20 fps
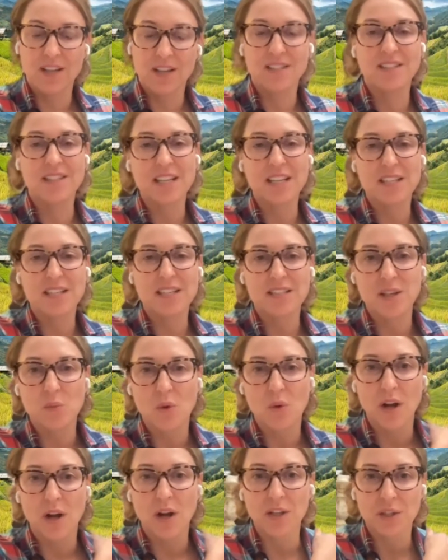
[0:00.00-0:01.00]
A
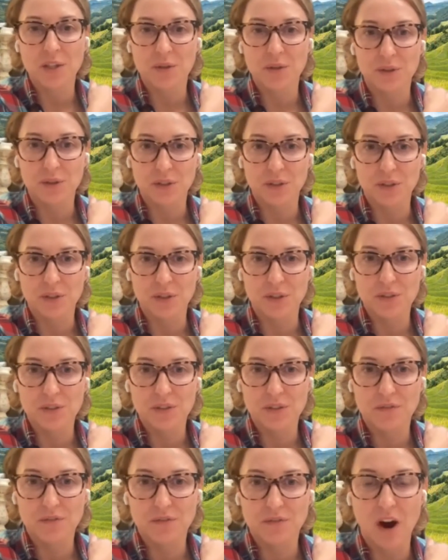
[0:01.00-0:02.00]
61 year old
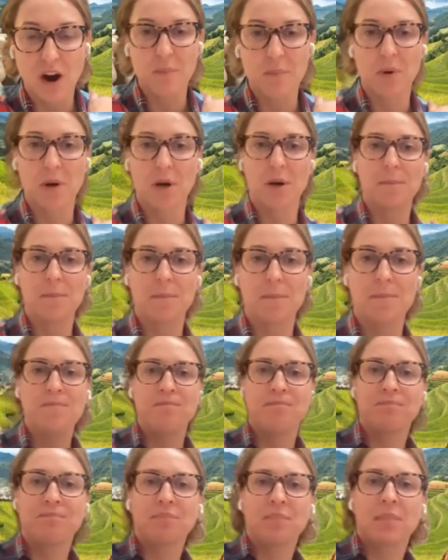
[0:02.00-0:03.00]
farmer
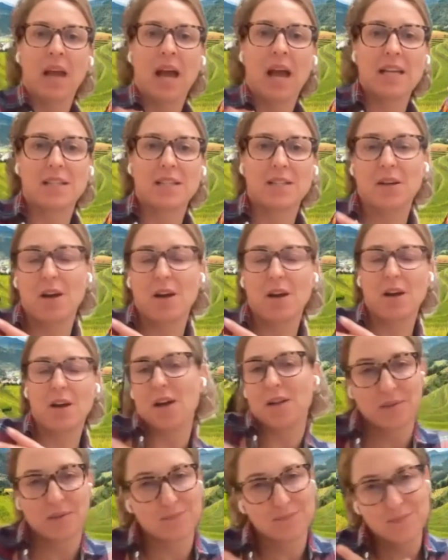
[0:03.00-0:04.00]
has
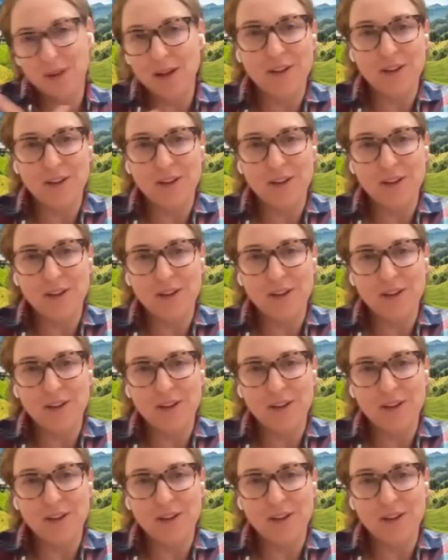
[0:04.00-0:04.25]
got